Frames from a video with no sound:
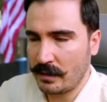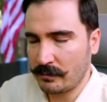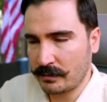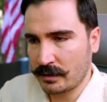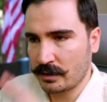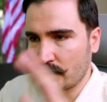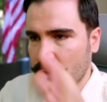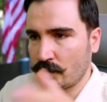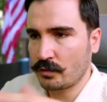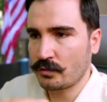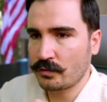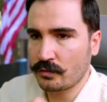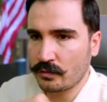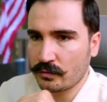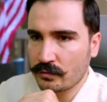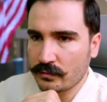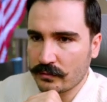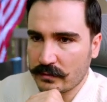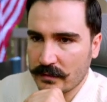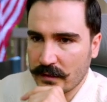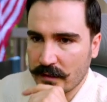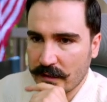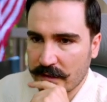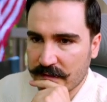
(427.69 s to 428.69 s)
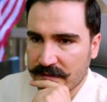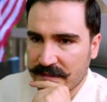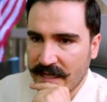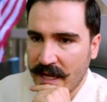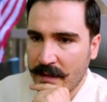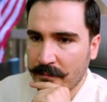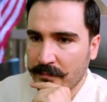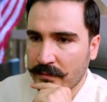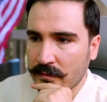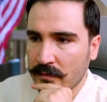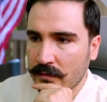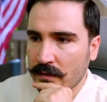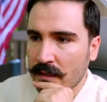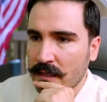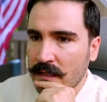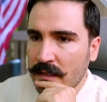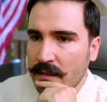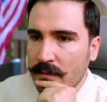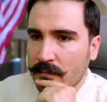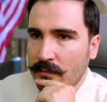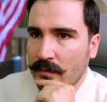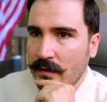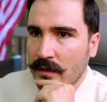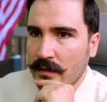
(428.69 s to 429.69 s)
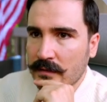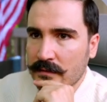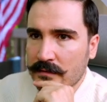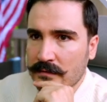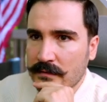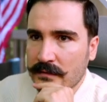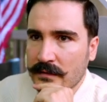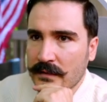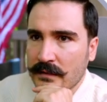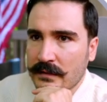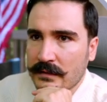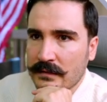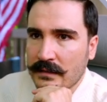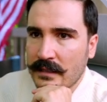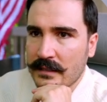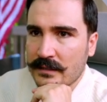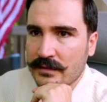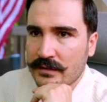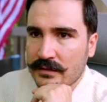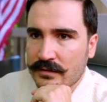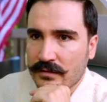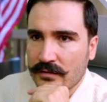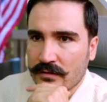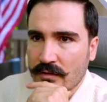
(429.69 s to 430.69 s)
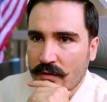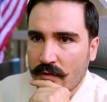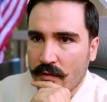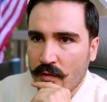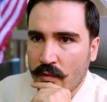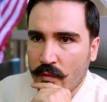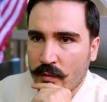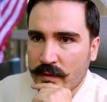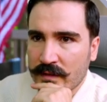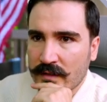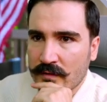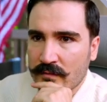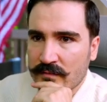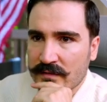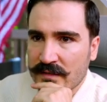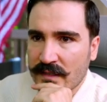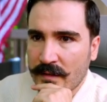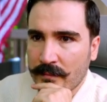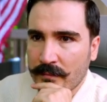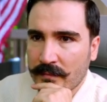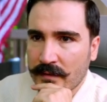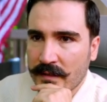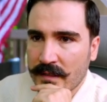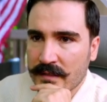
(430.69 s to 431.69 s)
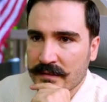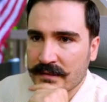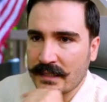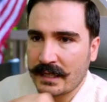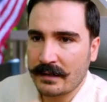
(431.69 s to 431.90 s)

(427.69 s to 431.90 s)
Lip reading: I'm gonna show you the example, but let's go with the resemblance.